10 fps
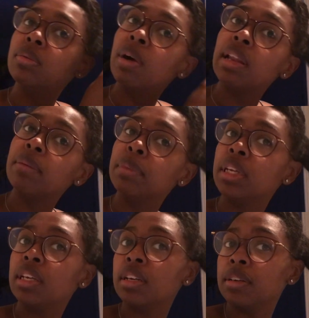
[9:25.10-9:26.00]
While I'm
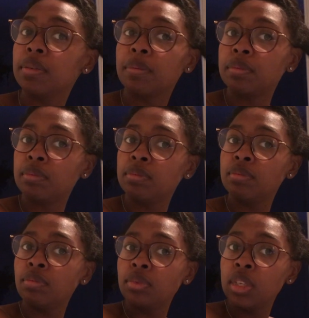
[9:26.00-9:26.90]
here,
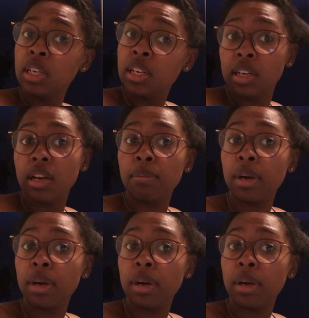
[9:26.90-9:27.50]
I